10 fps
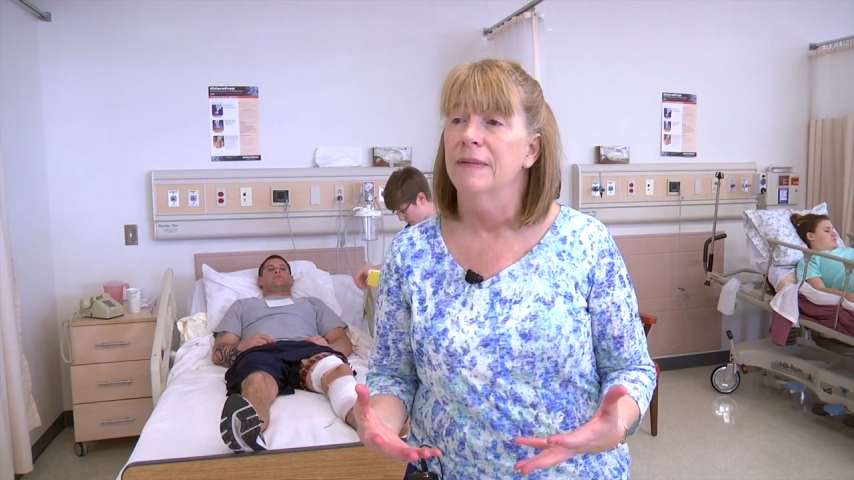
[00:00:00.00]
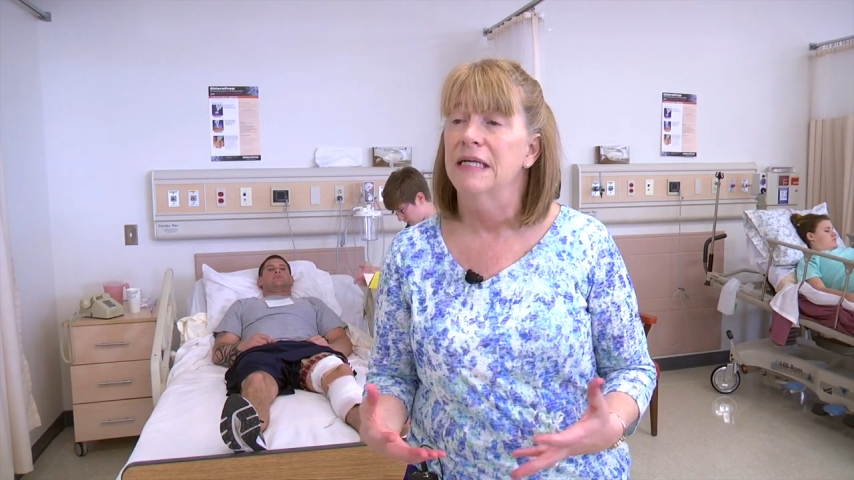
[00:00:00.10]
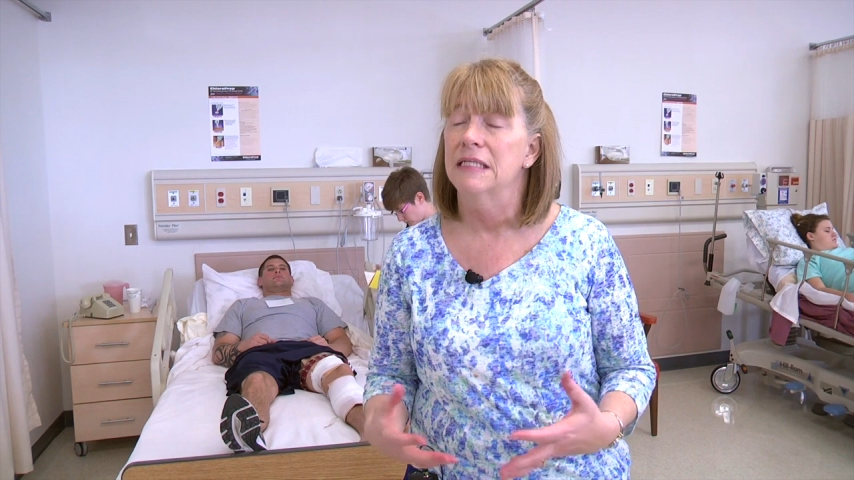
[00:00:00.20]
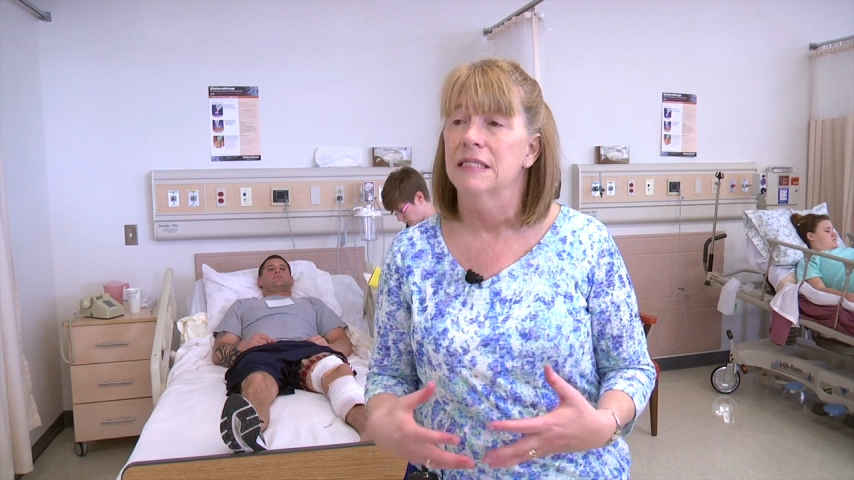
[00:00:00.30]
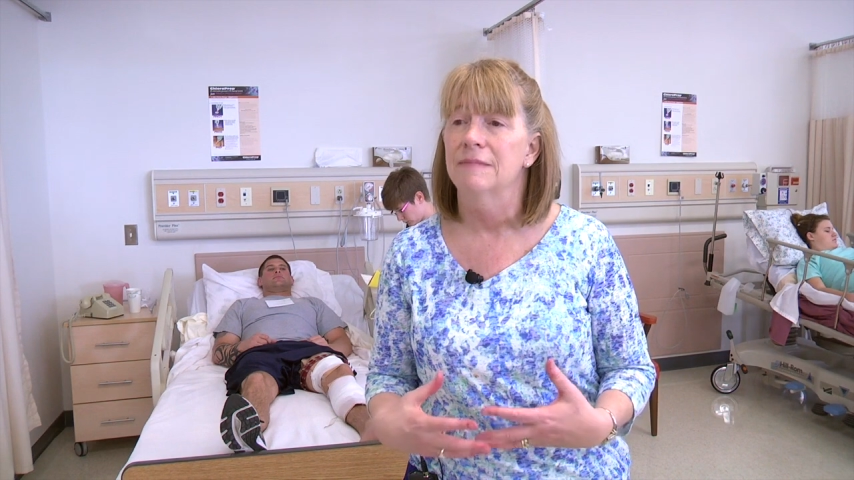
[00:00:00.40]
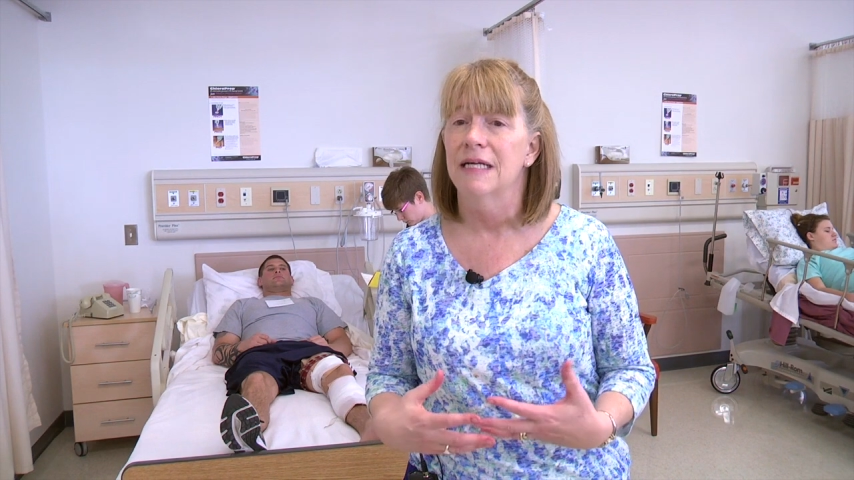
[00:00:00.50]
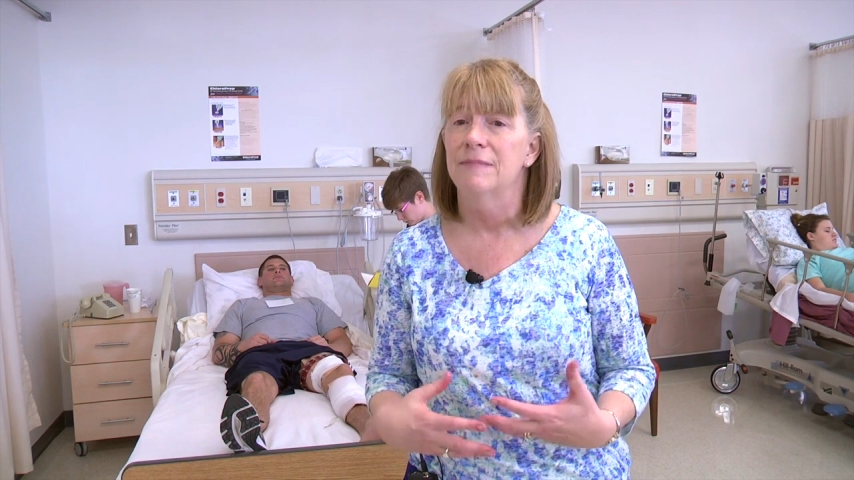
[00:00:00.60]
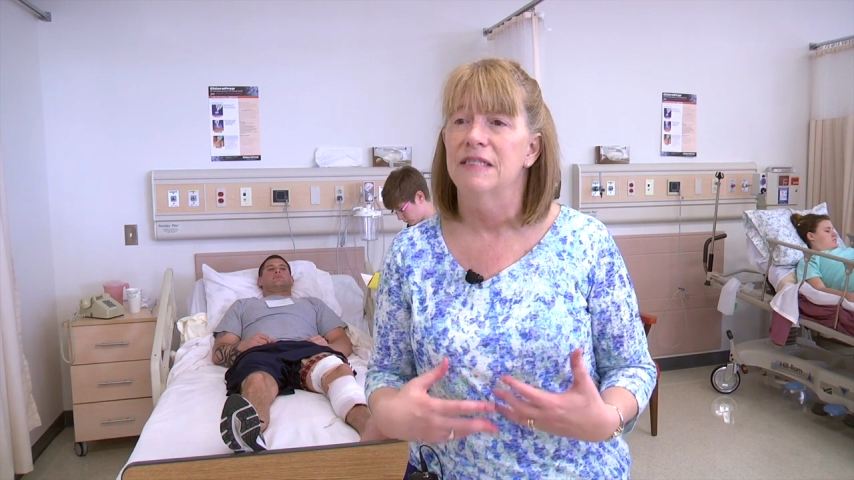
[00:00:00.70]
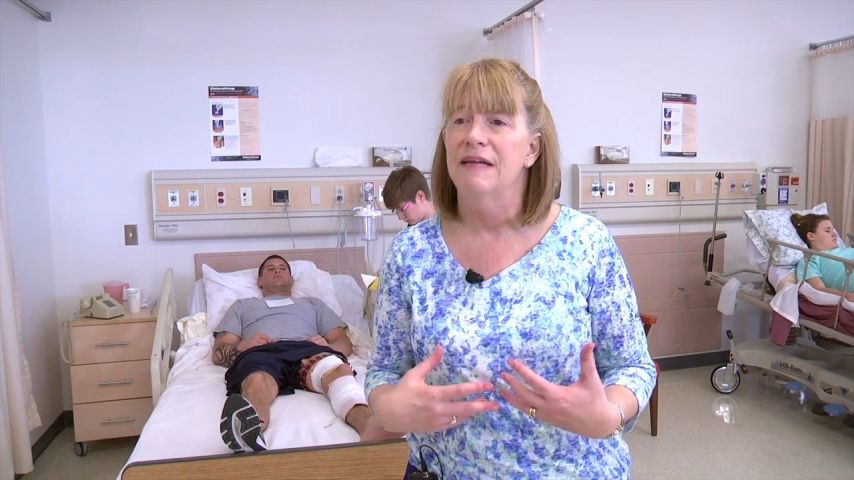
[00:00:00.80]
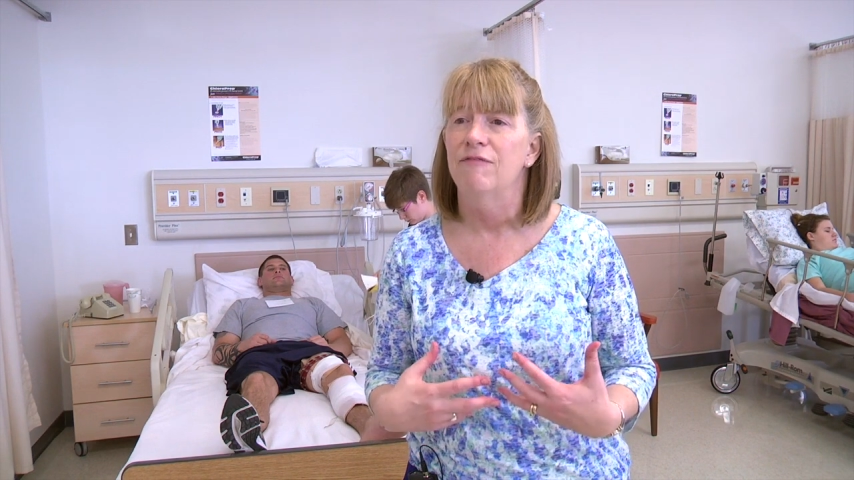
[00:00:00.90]
because
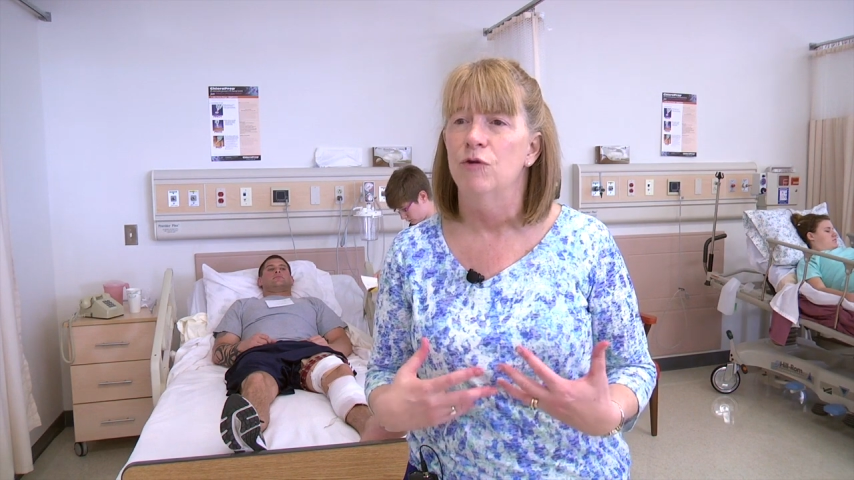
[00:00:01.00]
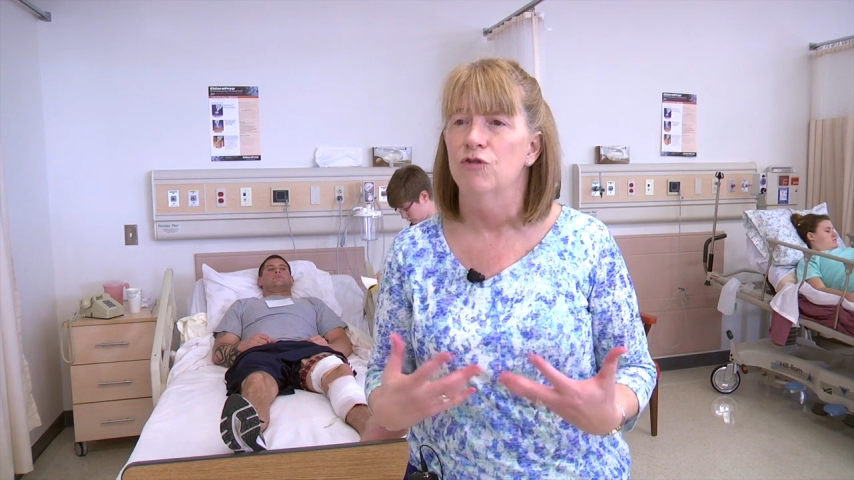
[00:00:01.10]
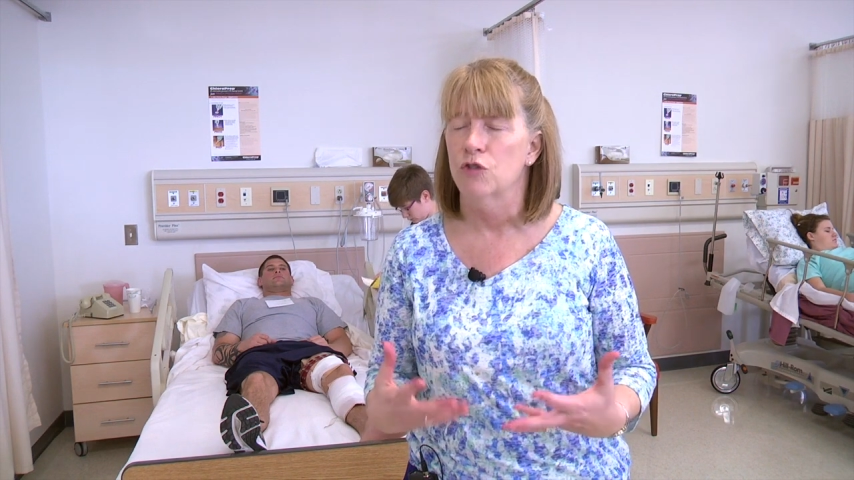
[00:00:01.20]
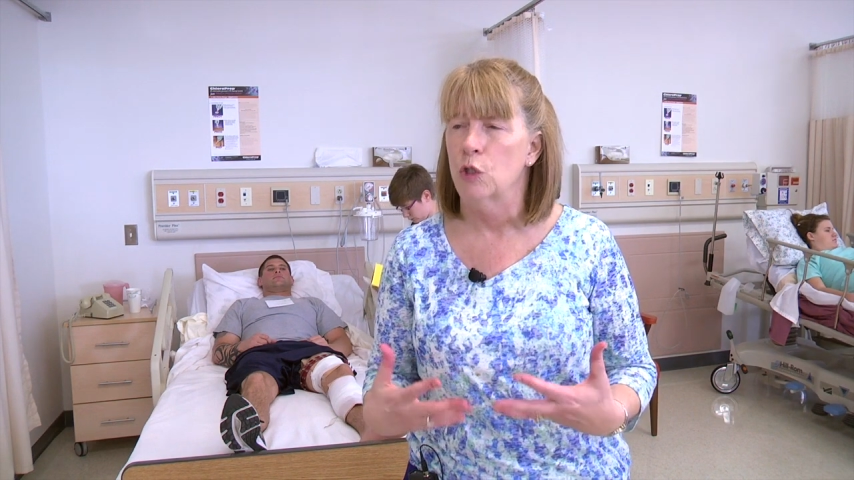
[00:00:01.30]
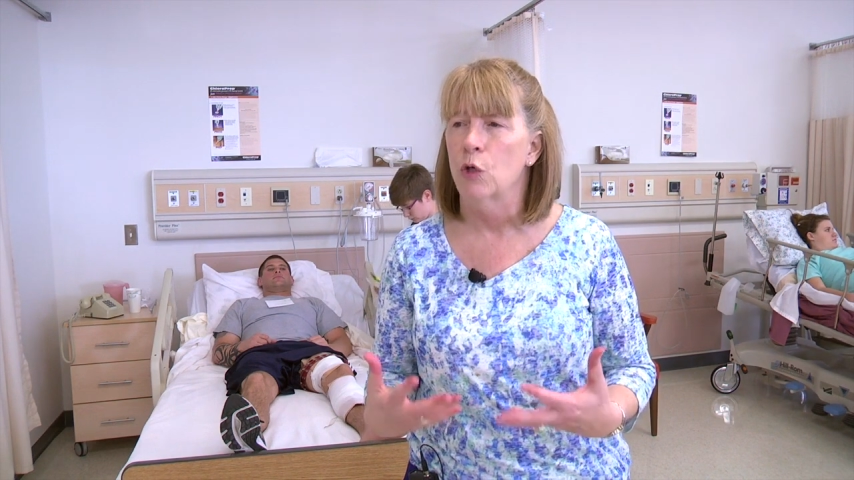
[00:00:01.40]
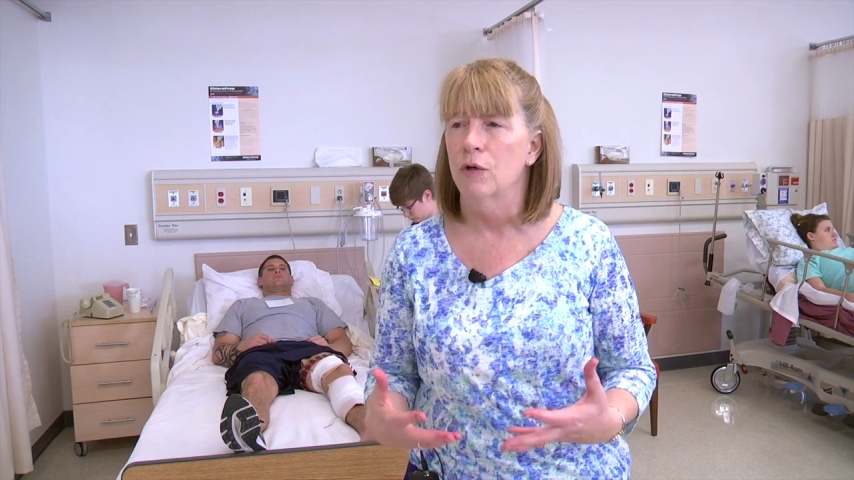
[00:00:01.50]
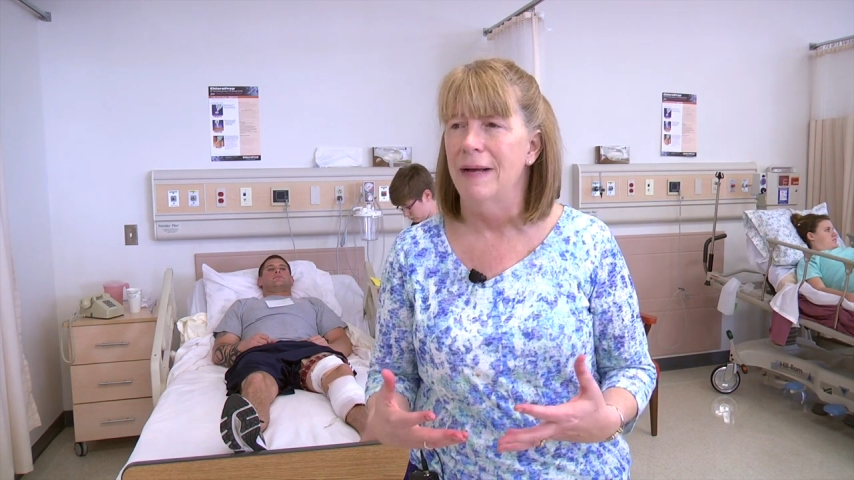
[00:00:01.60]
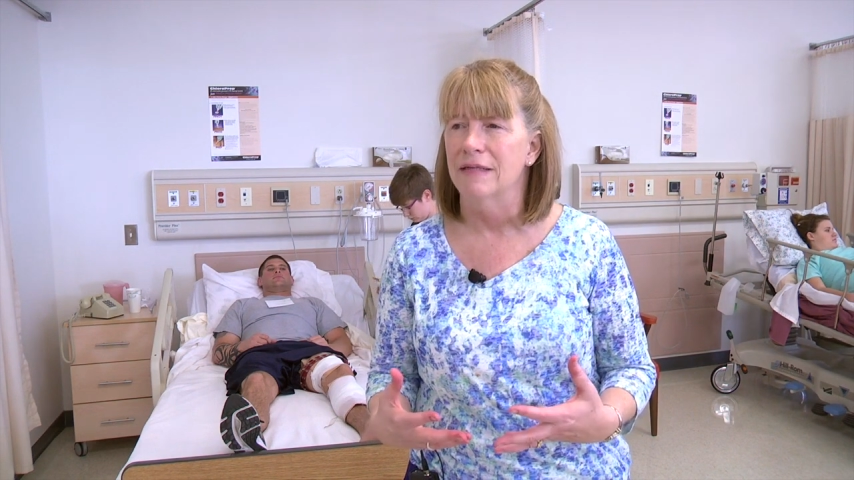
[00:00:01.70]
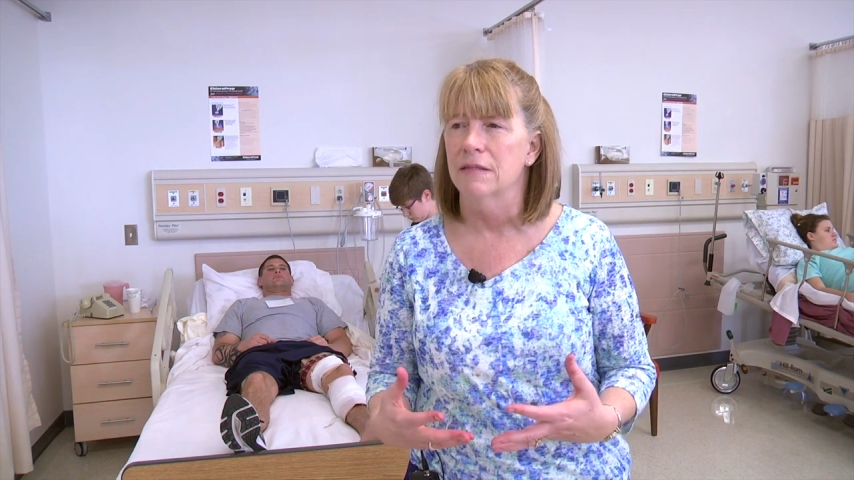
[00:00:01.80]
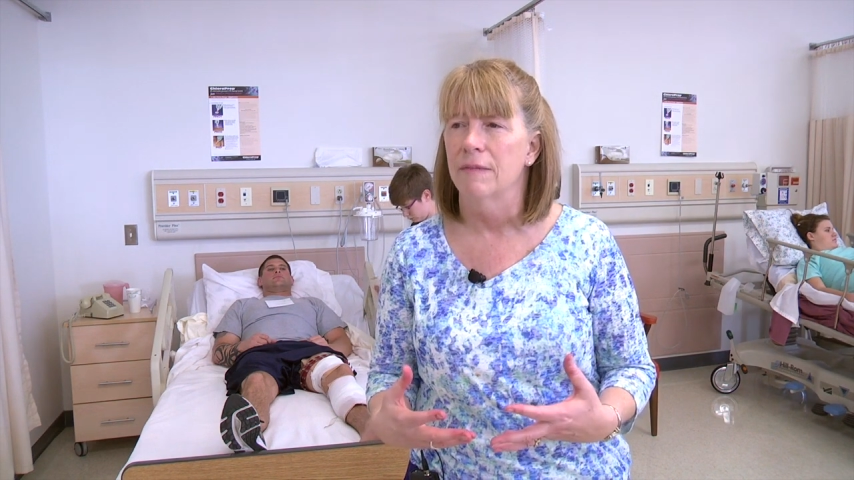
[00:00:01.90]
sometimes if you just learn
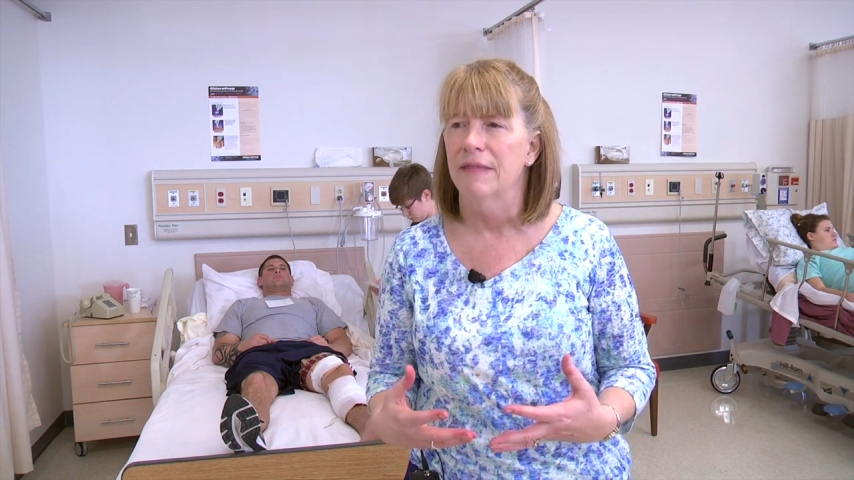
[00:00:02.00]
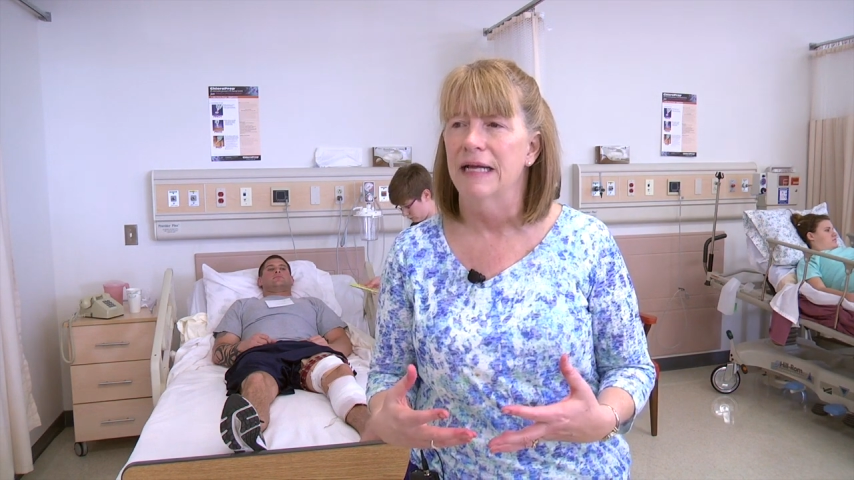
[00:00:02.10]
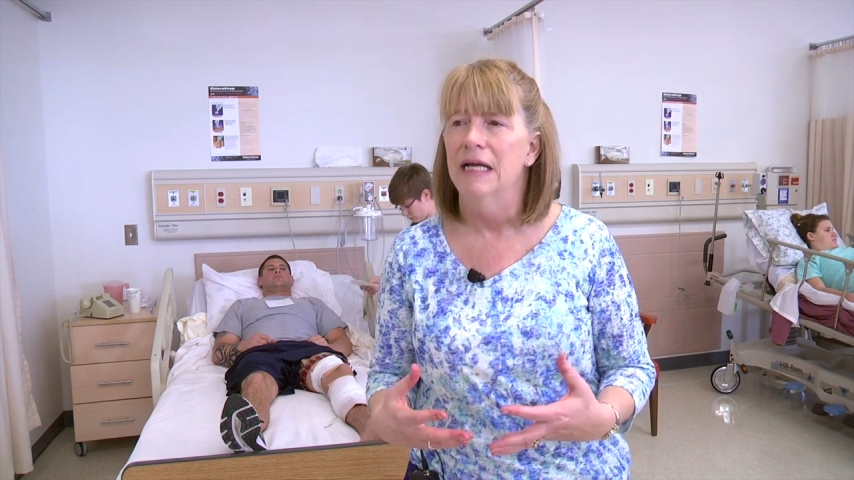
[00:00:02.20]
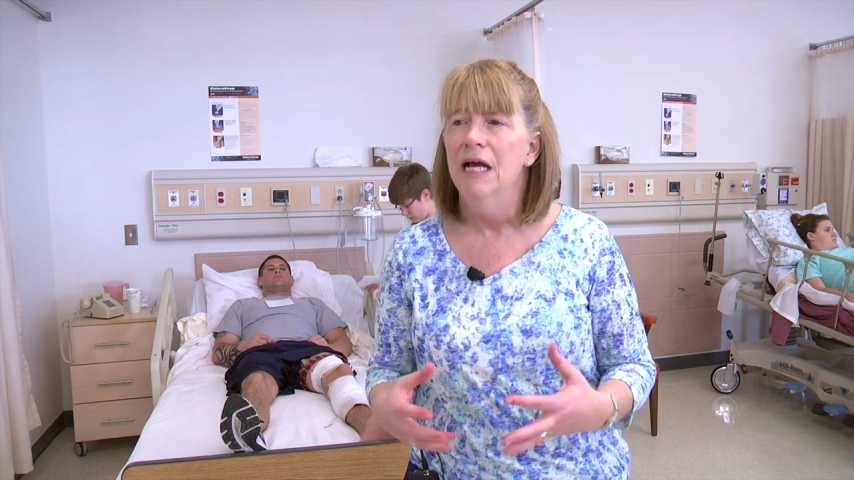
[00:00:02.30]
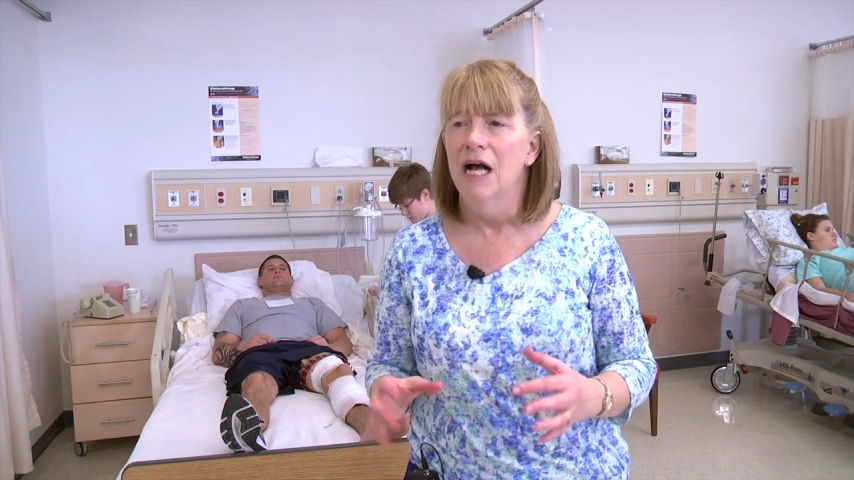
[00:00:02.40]
about something